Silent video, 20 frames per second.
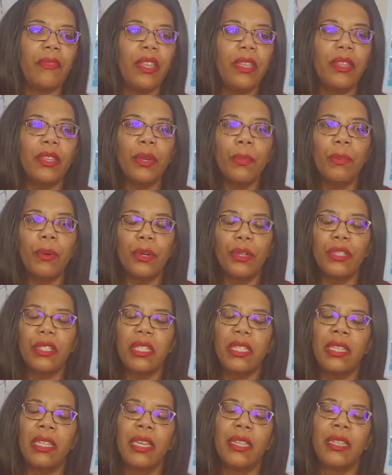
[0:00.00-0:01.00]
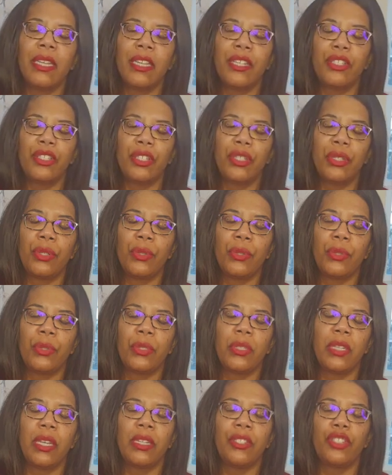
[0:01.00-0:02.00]
the person that they
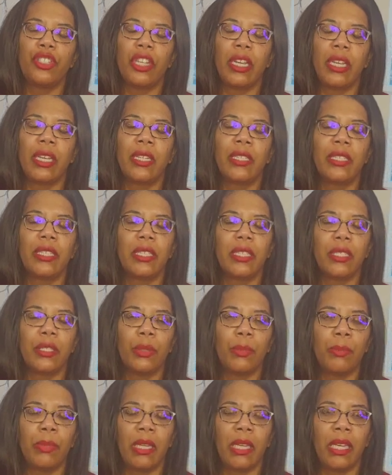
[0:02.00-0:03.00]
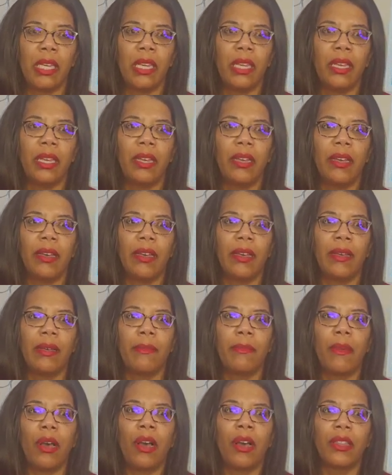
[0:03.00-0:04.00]
choose a chance to be
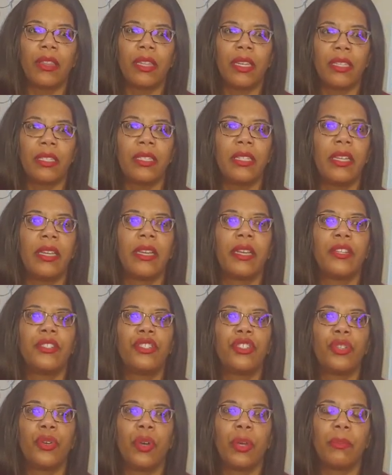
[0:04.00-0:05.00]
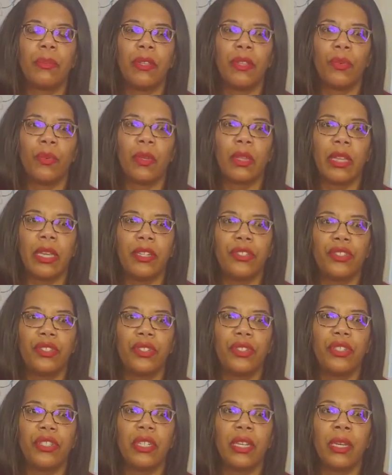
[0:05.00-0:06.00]
authentic and show up in the
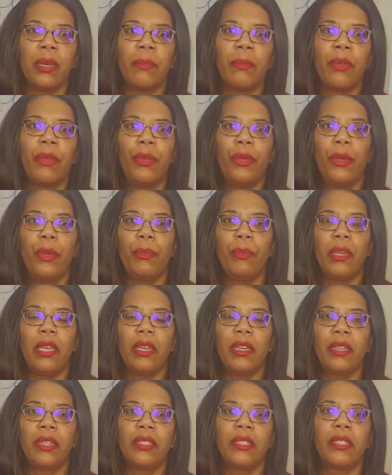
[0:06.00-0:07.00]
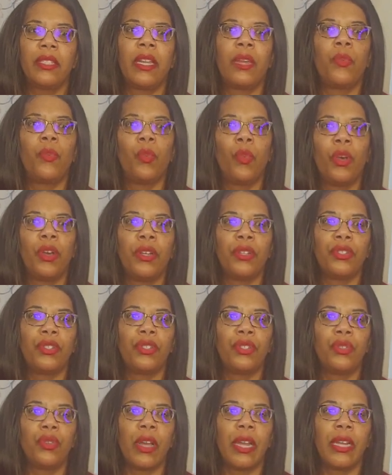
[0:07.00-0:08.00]
relationship, because they want
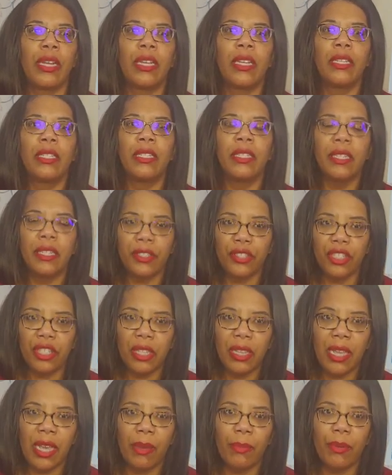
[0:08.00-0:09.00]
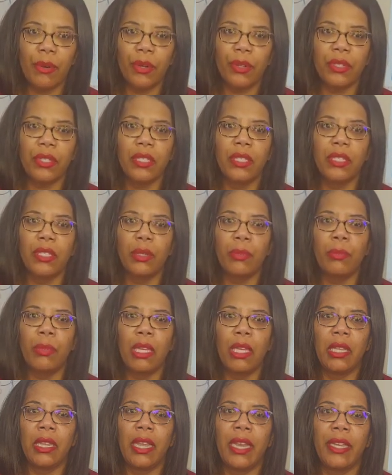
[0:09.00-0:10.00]
to try to condition that person to
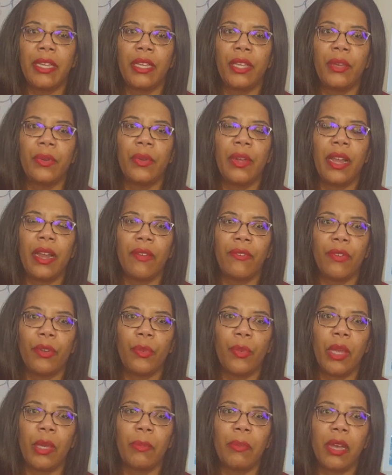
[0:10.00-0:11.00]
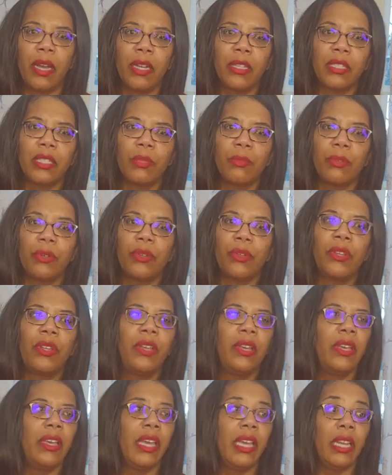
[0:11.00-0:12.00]
be like you in every way possible.
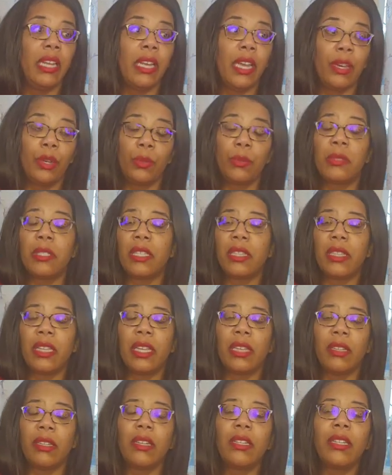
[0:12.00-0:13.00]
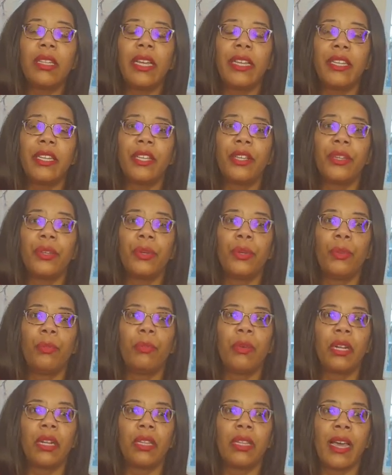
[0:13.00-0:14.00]
It helps that they look like you,
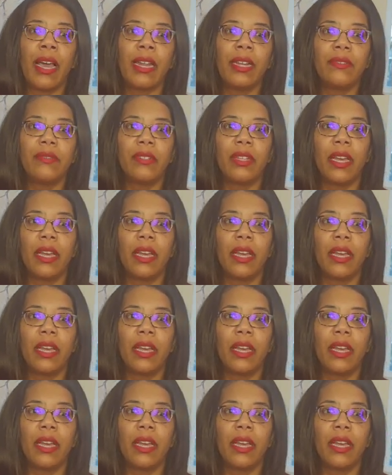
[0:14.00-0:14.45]
but a lot of